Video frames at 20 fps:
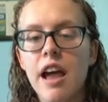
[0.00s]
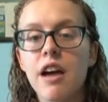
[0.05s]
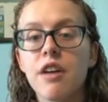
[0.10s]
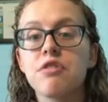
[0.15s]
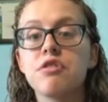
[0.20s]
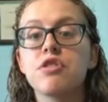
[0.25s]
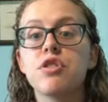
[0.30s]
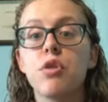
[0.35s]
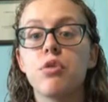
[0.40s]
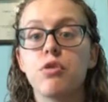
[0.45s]

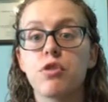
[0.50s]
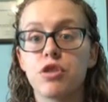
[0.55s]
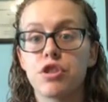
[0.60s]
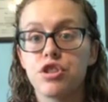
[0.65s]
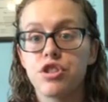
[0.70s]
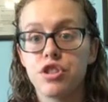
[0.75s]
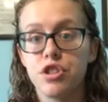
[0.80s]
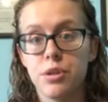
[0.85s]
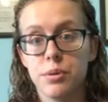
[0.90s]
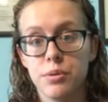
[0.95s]
So for
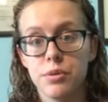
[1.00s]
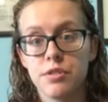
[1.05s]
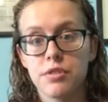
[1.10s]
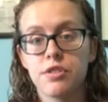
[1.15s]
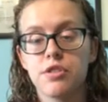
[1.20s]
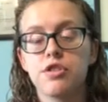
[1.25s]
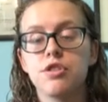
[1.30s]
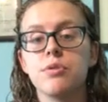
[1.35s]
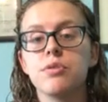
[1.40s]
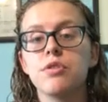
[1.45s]

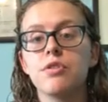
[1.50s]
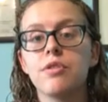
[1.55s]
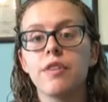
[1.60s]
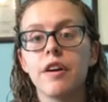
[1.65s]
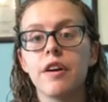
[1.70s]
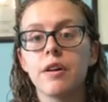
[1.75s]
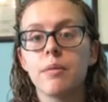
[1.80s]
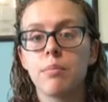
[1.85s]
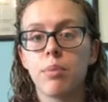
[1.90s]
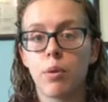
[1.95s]
shoes are
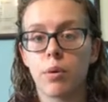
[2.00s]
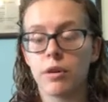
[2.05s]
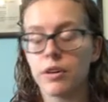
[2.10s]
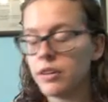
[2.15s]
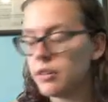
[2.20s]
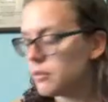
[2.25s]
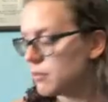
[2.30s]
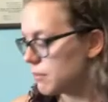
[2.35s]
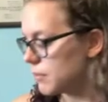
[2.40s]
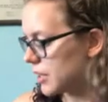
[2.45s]
very important